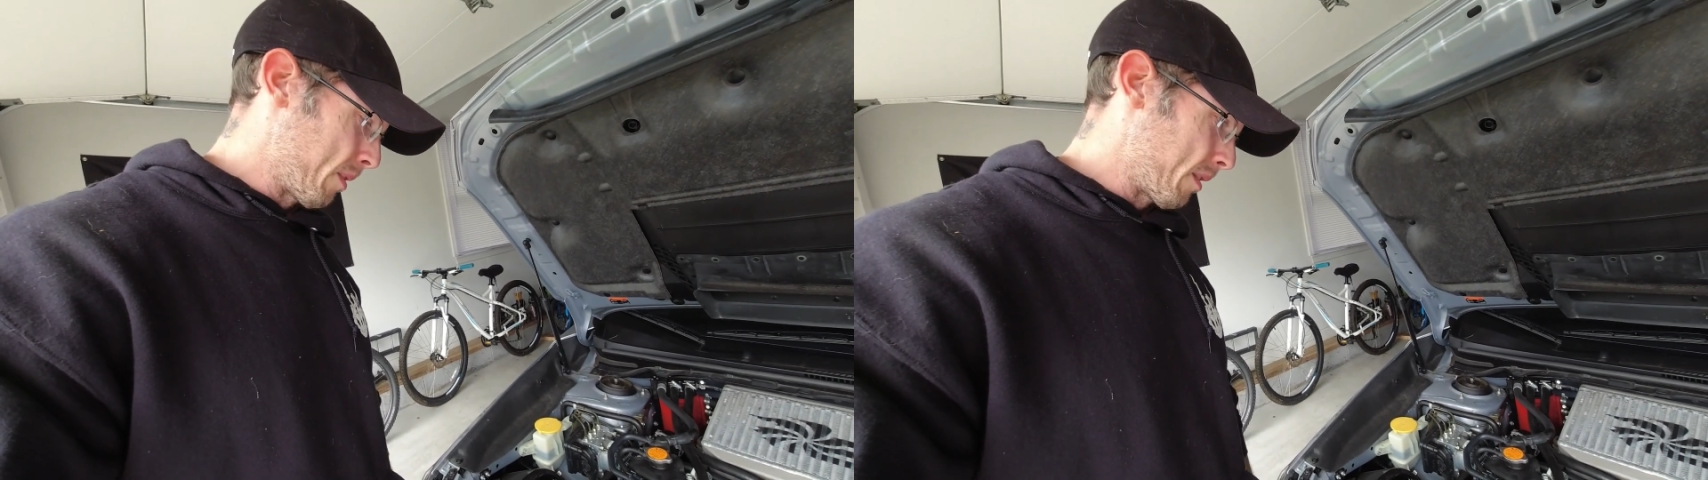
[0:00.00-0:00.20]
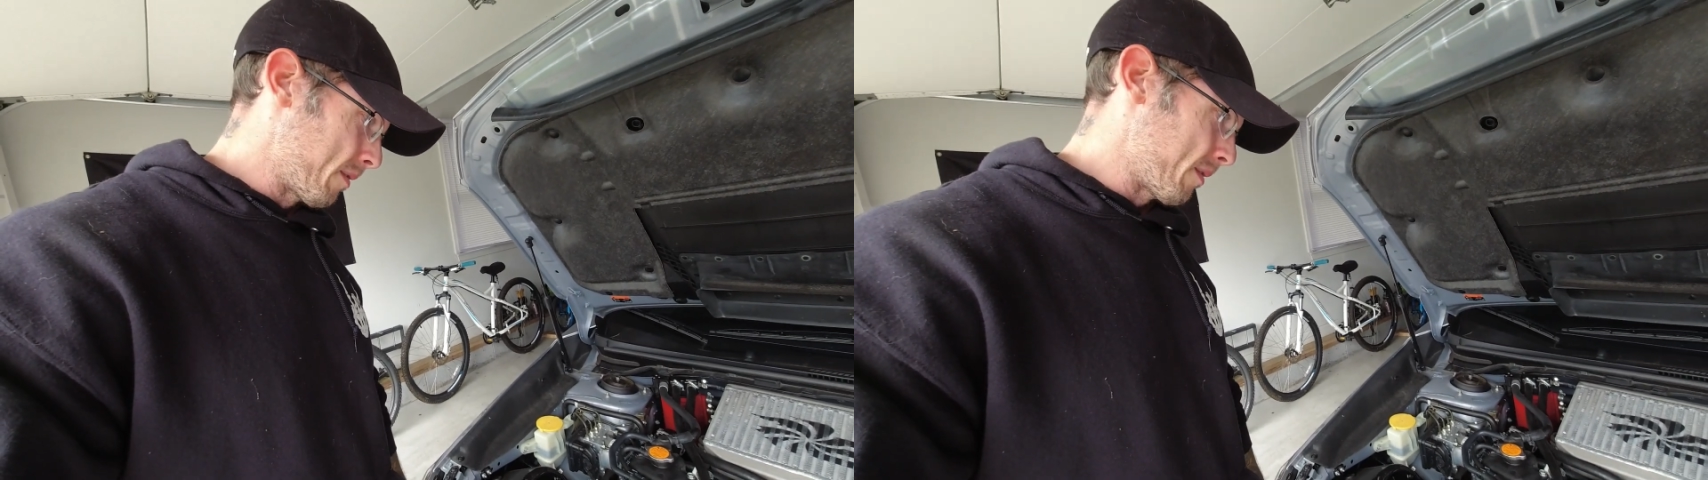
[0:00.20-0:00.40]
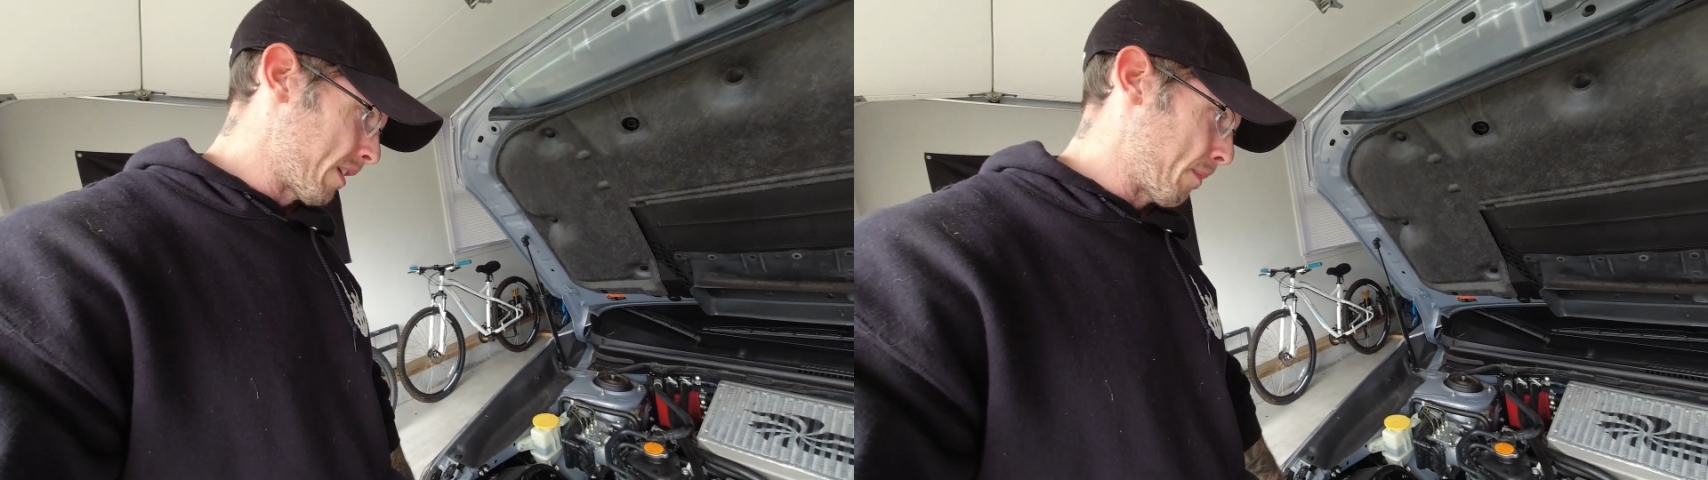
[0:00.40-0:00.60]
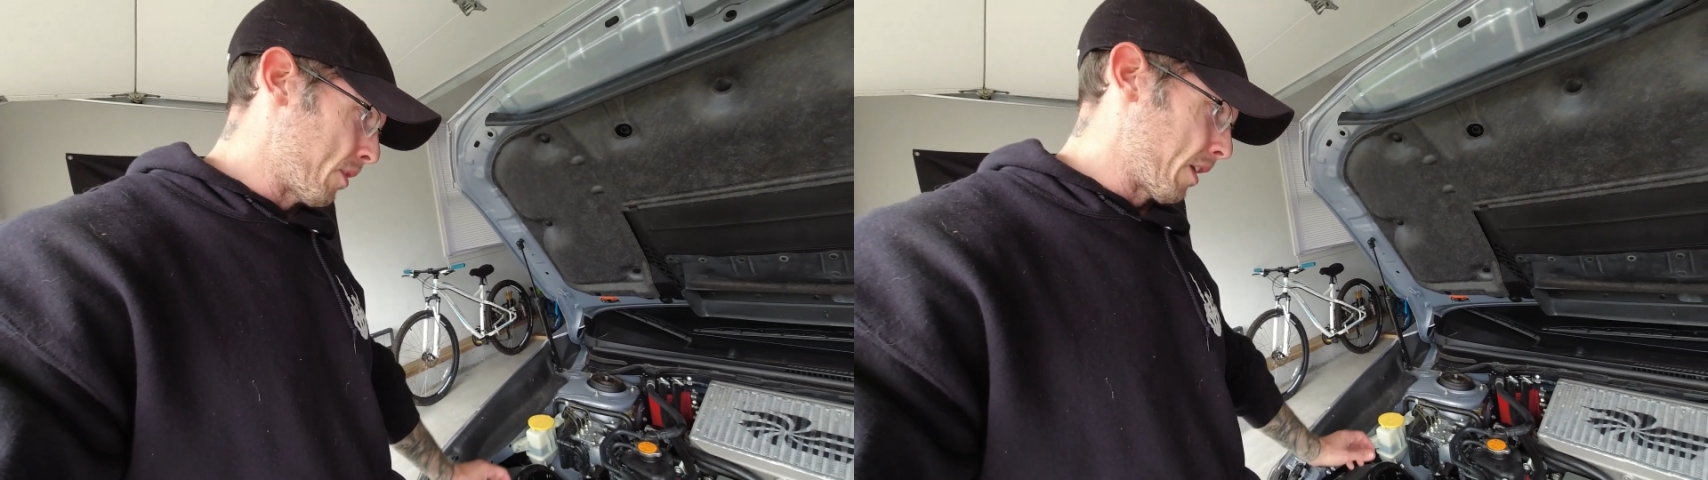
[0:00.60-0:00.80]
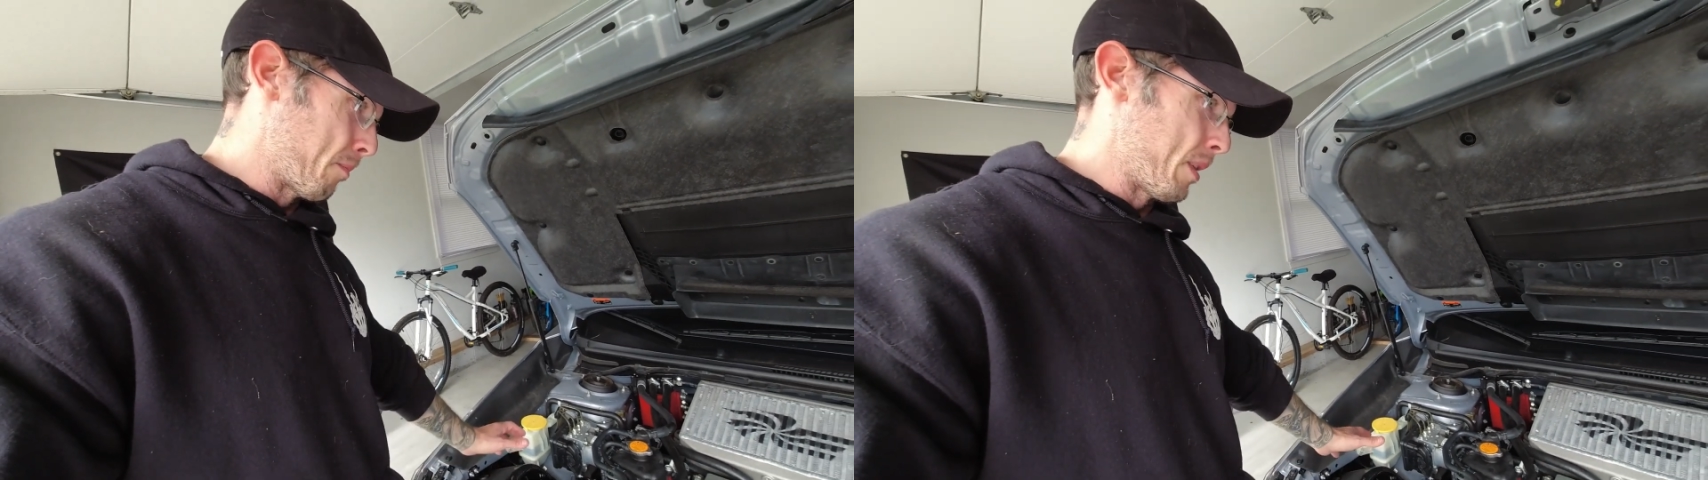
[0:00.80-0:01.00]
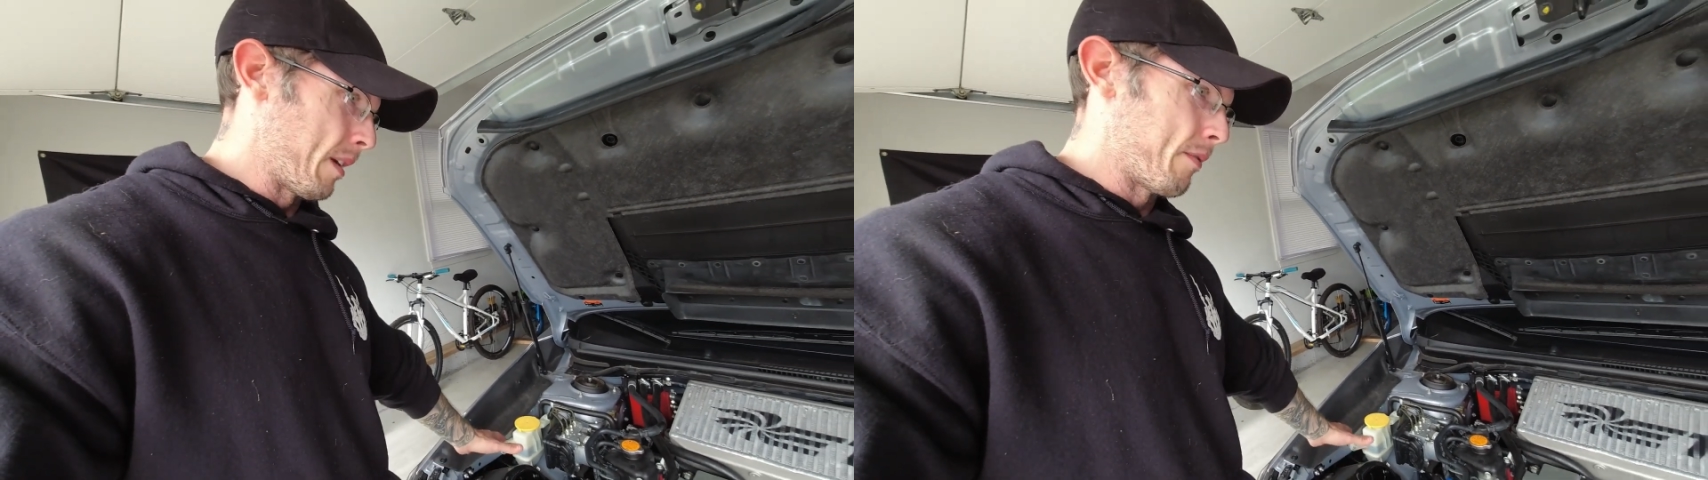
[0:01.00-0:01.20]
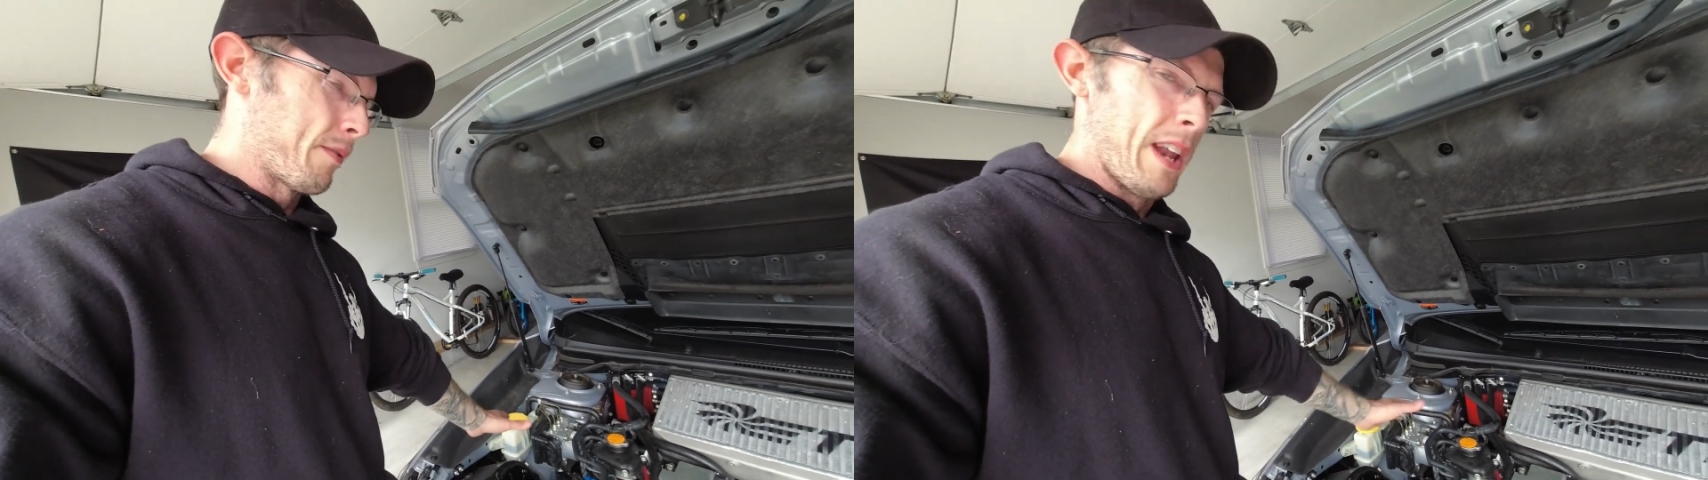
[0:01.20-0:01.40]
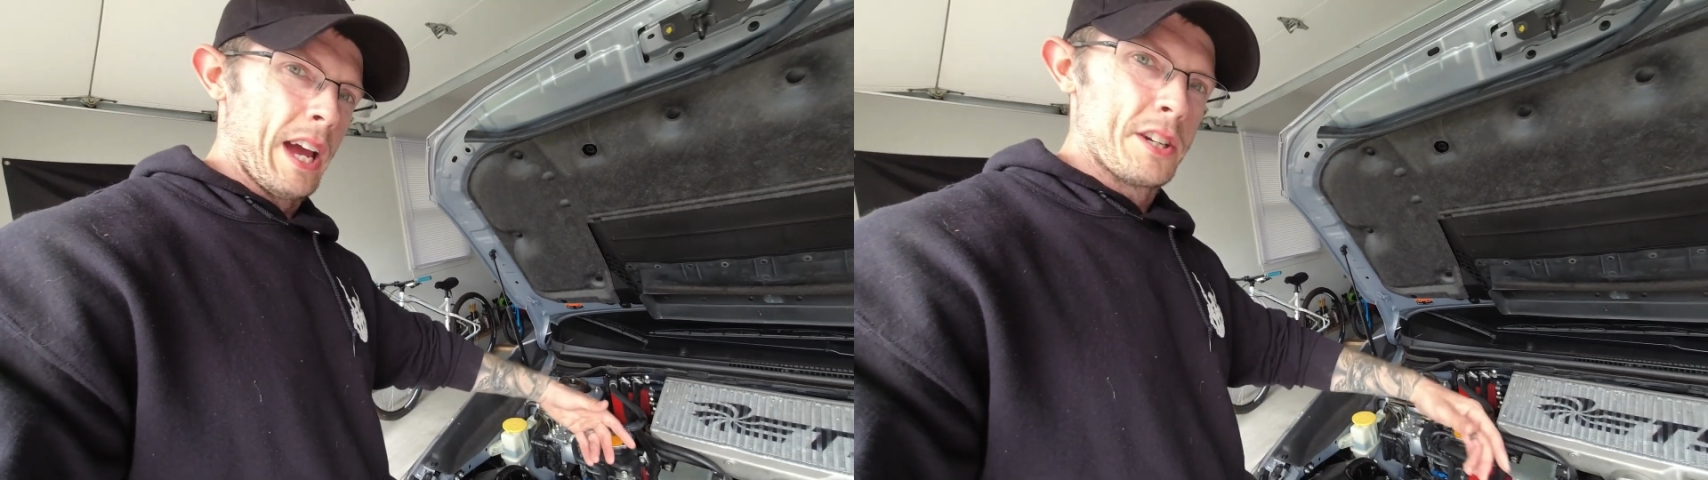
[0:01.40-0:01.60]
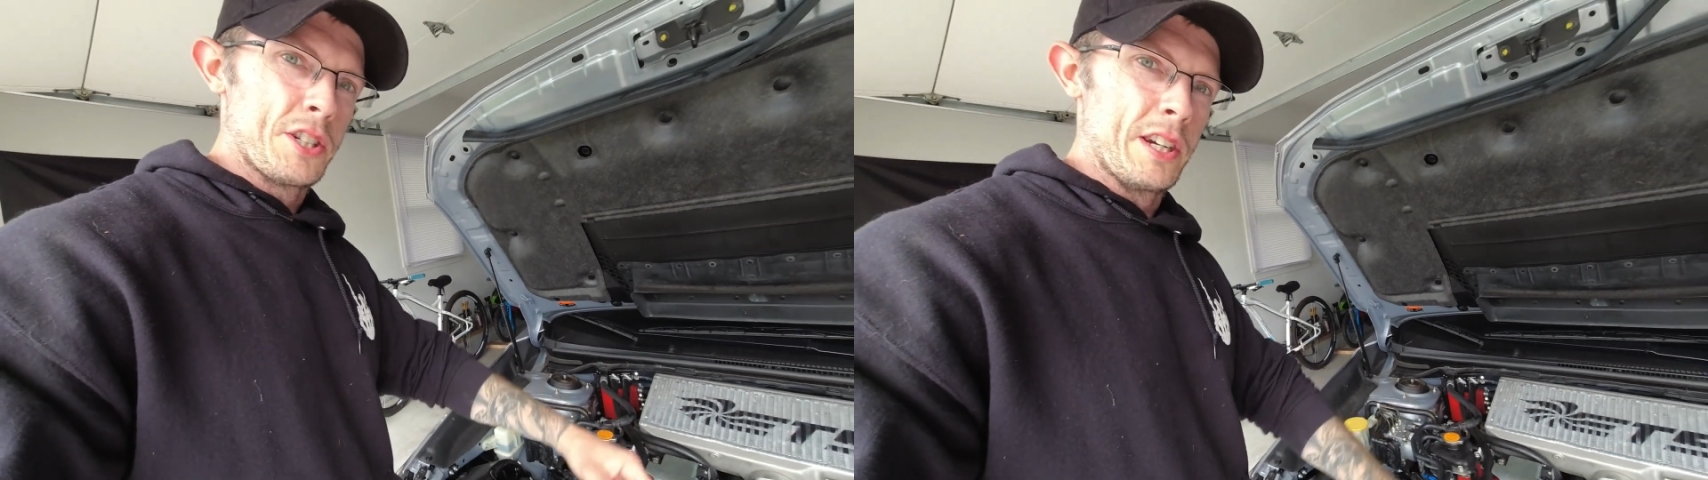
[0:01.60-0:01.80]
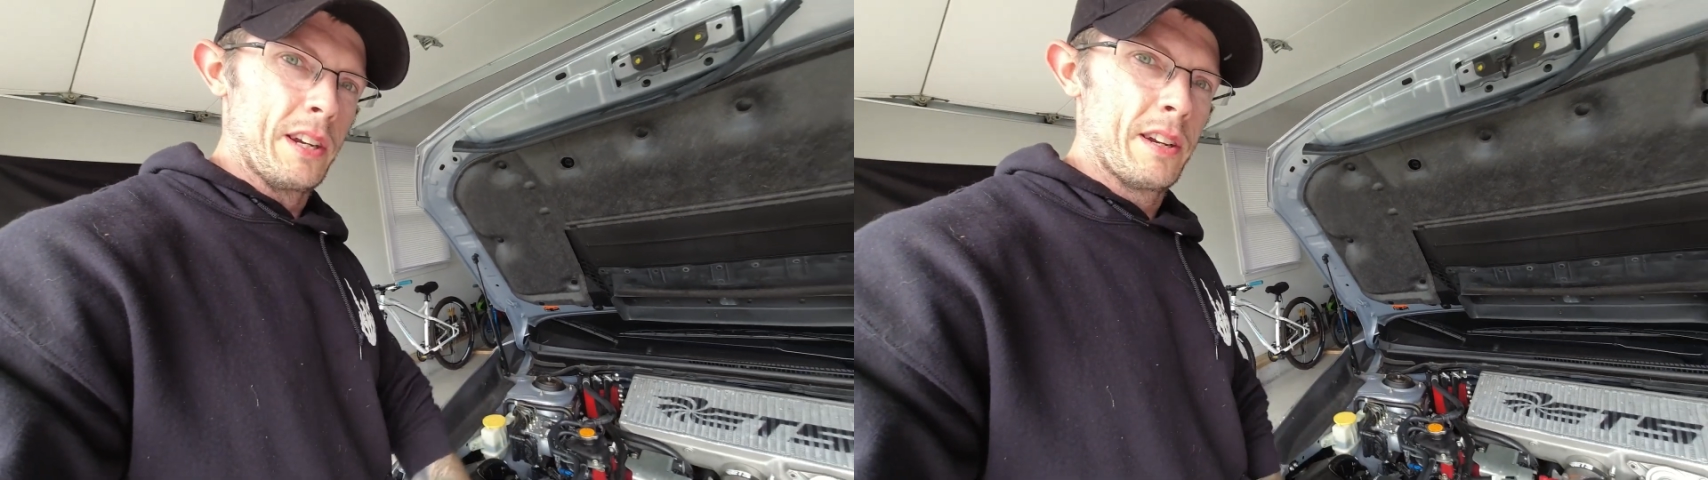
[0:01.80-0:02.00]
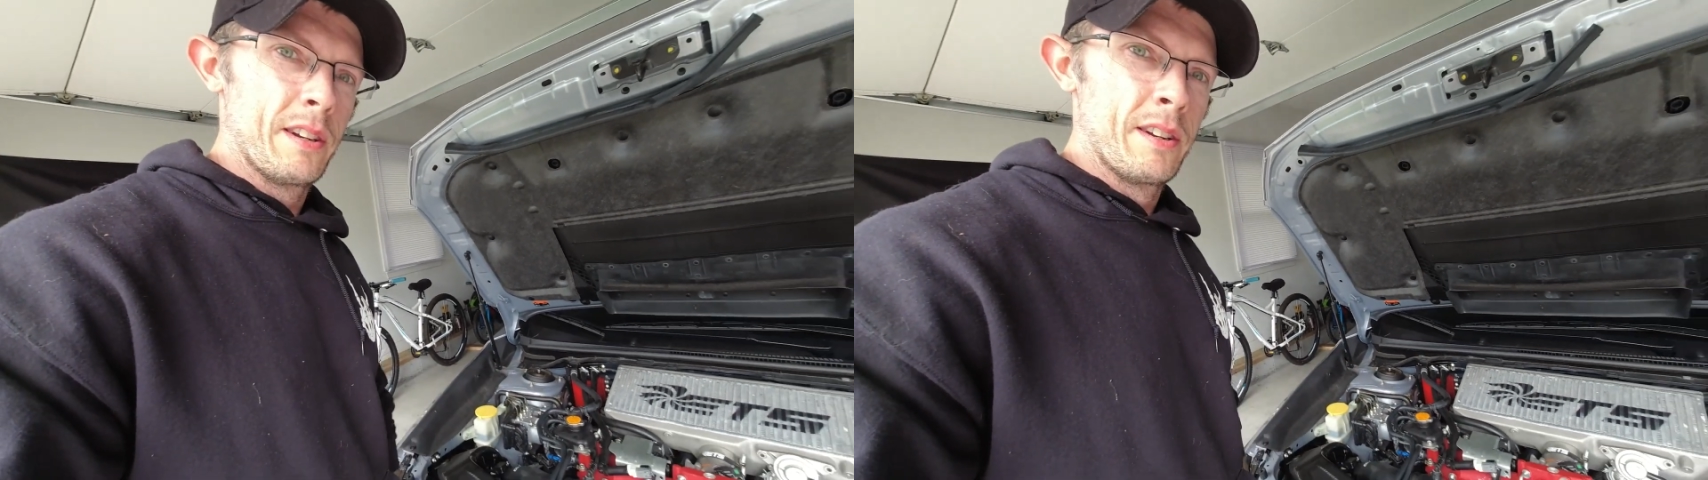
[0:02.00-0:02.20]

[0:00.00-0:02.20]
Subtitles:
but I'm not a big flashy